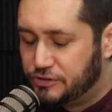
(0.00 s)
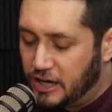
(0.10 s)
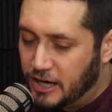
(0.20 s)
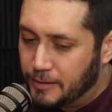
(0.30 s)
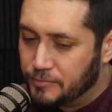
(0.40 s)

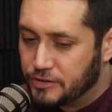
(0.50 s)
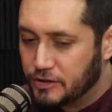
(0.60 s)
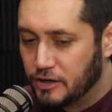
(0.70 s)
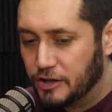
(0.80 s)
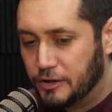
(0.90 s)
damn.
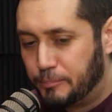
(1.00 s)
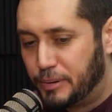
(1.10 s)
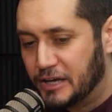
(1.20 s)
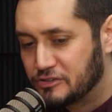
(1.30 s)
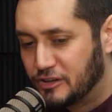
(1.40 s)
The
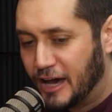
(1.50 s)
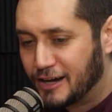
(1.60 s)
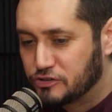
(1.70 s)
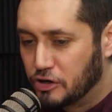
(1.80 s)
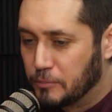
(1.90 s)
best
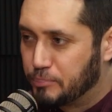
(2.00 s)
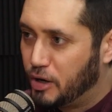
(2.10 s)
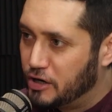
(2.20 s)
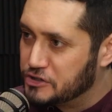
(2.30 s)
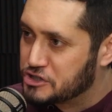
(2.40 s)
actor
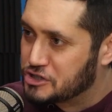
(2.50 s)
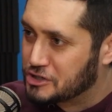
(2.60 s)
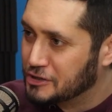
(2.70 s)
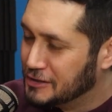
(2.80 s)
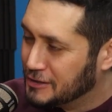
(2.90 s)

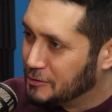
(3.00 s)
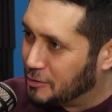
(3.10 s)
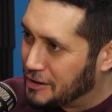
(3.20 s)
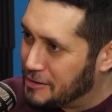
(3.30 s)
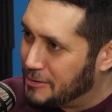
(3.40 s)
punched
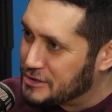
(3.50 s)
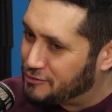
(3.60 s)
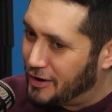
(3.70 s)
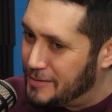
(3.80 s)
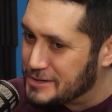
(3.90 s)
one of the
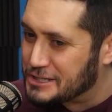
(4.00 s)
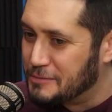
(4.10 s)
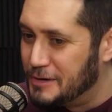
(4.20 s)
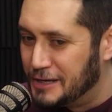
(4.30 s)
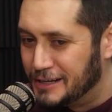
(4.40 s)
most famous
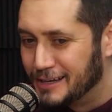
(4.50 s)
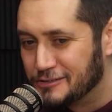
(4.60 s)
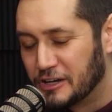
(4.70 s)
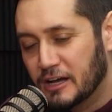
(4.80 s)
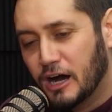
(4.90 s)
comedians.